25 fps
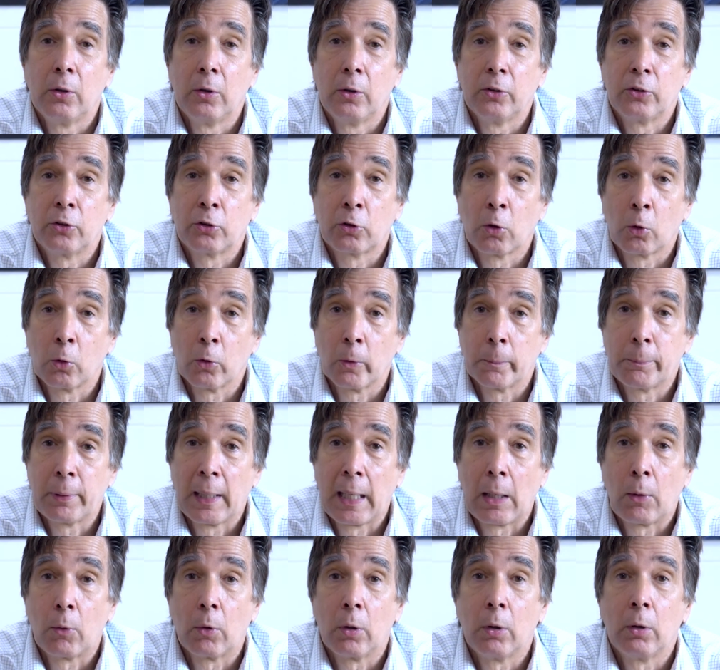solar
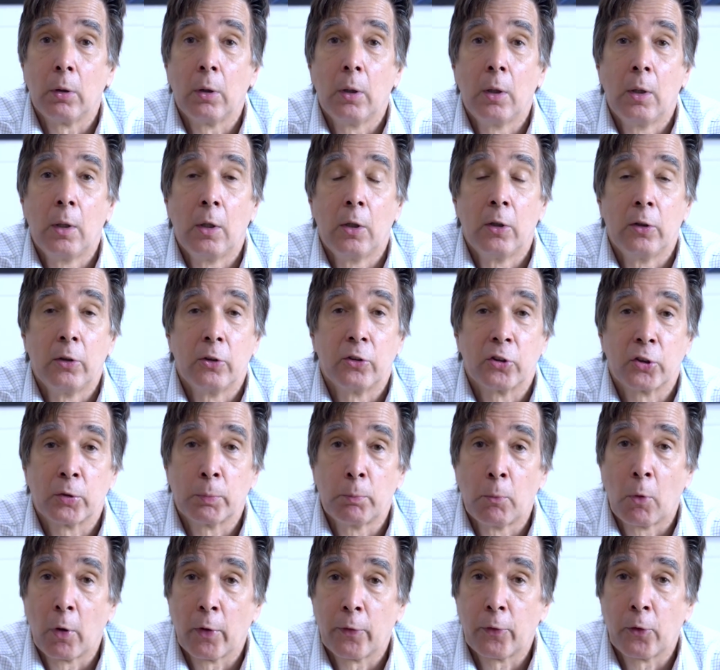power,
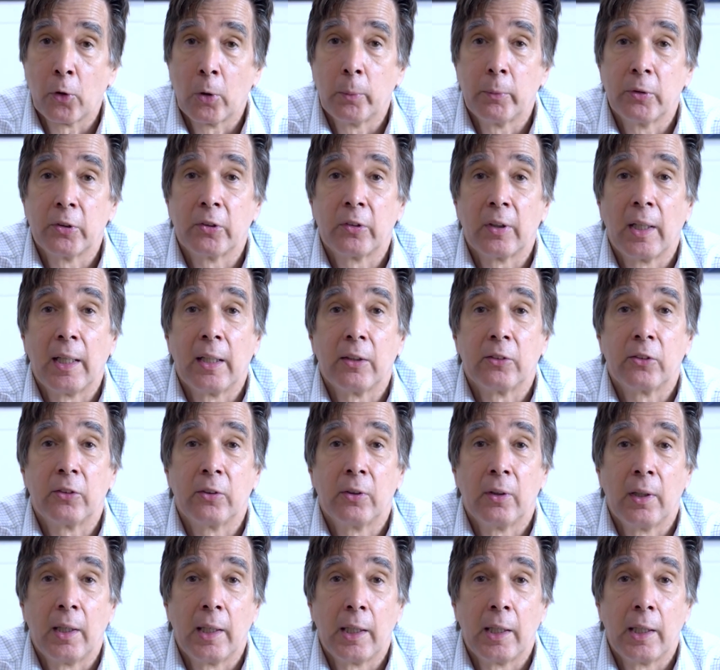smart thermostats,